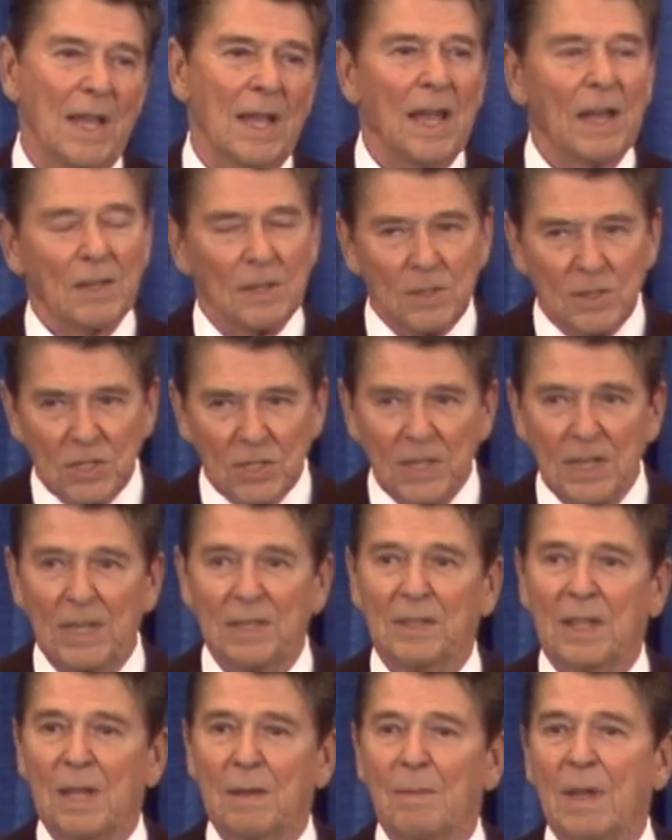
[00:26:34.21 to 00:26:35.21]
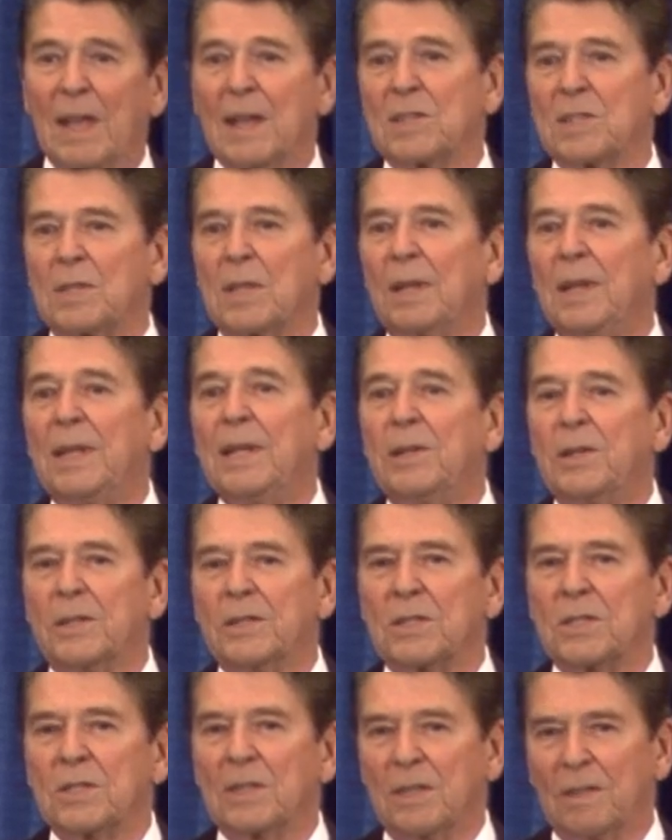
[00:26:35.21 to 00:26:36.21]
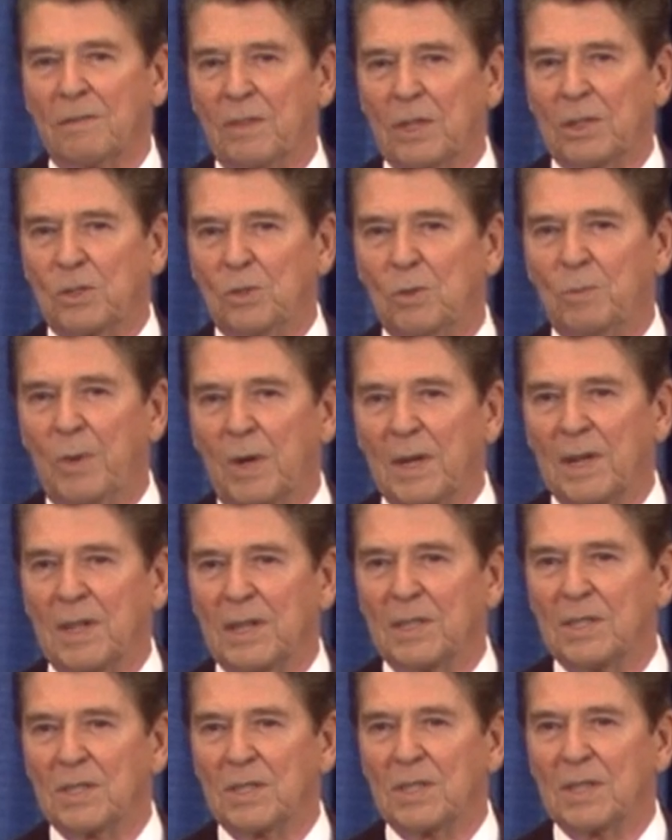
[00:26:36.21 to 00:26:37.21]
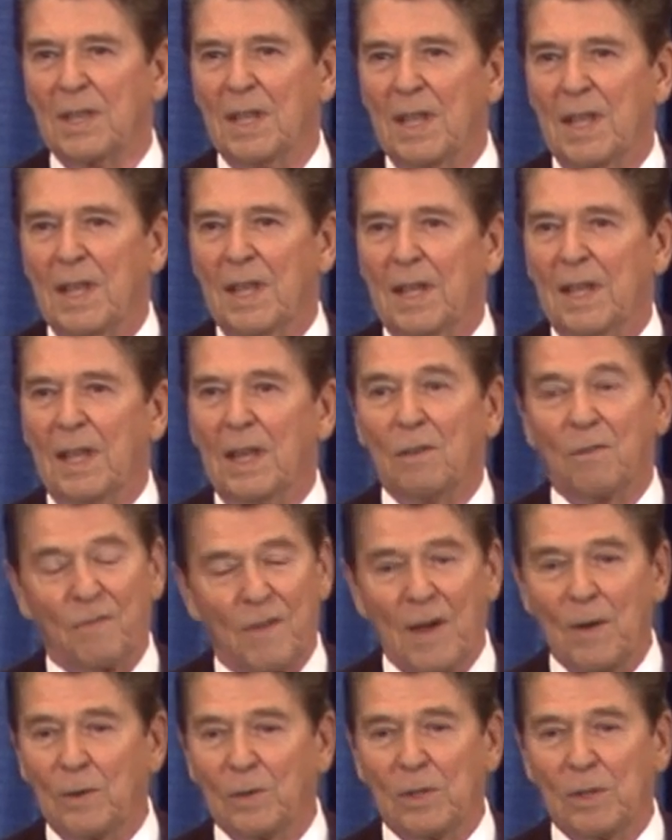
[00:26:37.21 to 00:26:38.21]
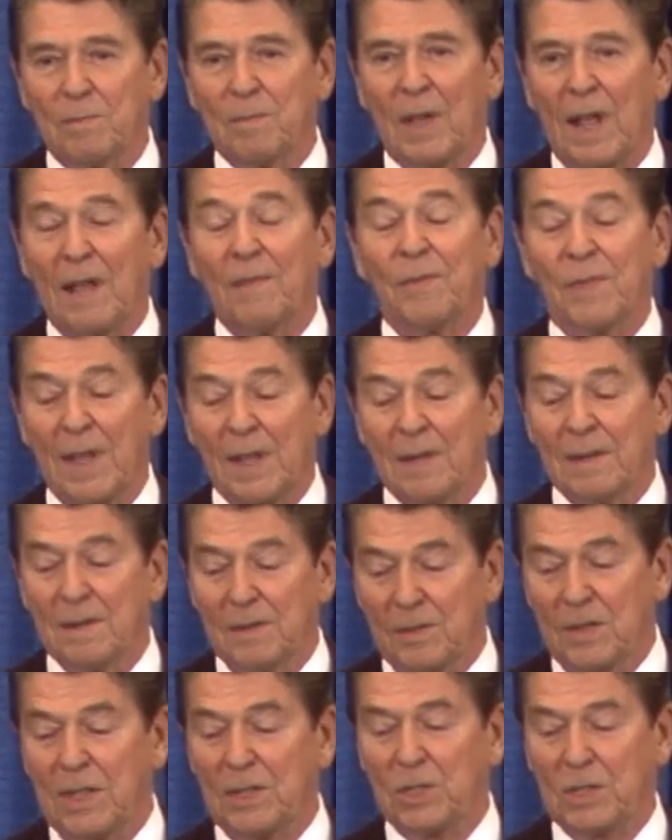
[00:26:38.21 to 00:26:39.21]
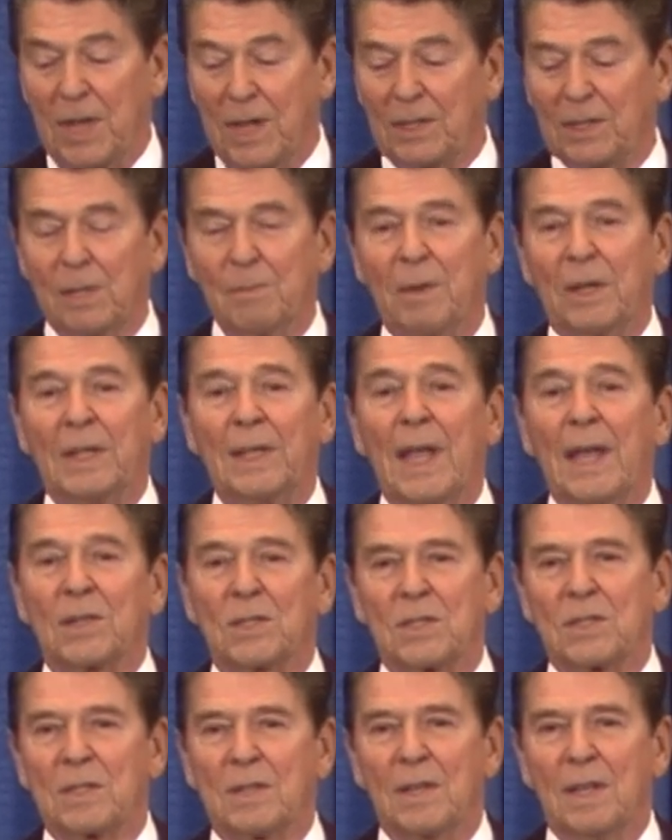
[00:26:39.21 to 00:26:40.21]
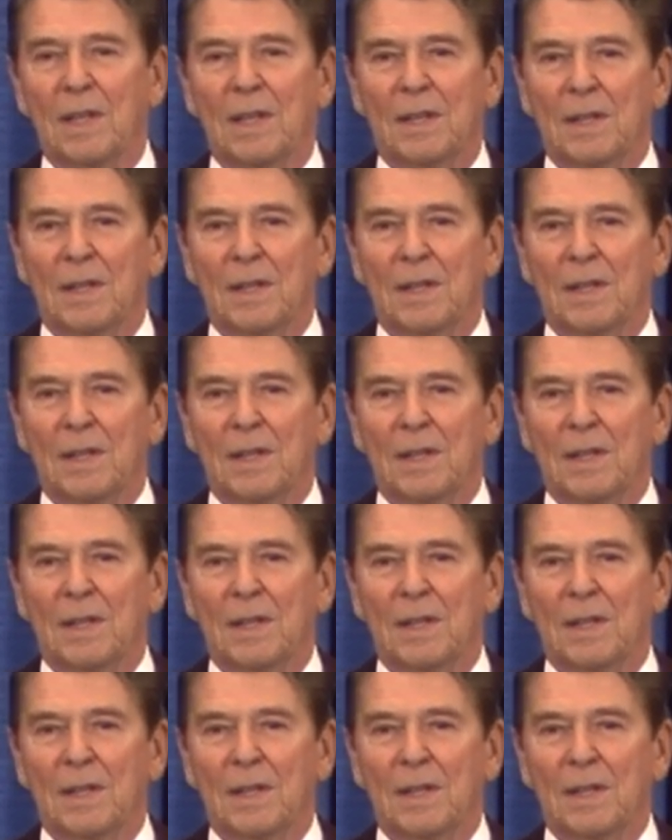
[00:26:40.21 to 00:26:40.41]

and seeing them as the leaders of their two parties and found them, and then they checked them against